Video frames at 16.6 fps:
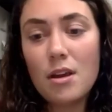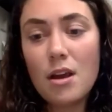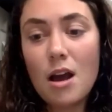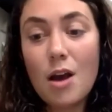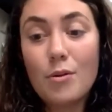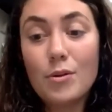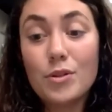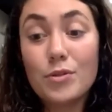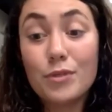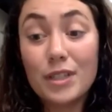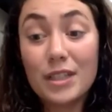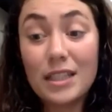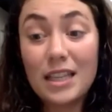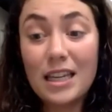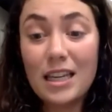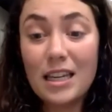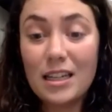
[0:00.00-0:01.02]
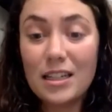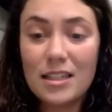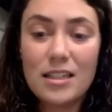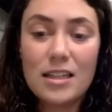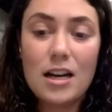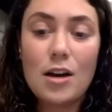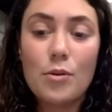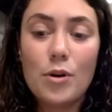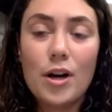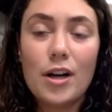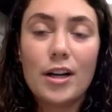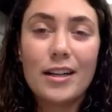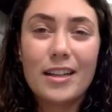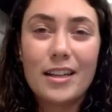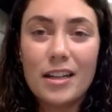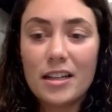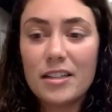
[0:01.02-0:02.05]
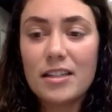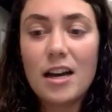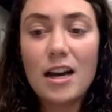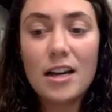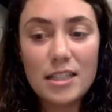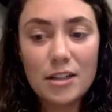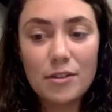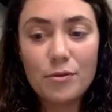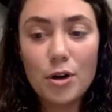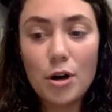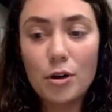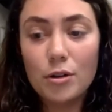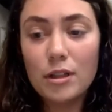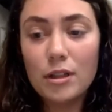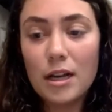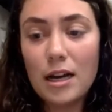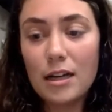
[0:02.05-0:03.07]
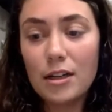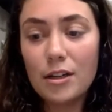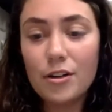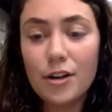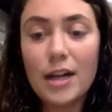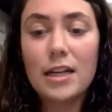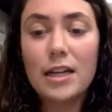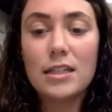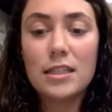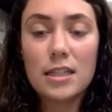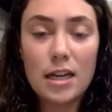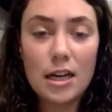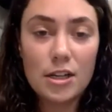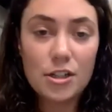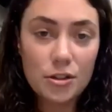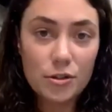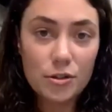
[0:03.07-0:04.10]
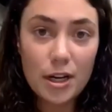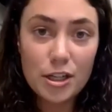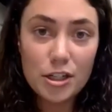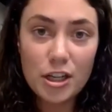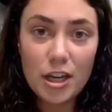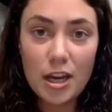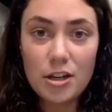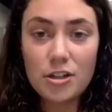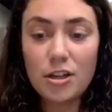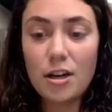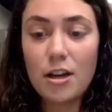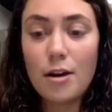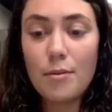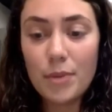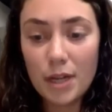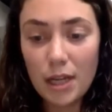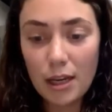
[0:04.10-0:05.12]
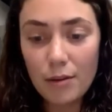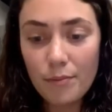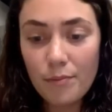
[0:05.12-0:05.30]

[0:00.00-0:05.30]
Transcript: I was really eager to start work in an exciting role at a great international education company.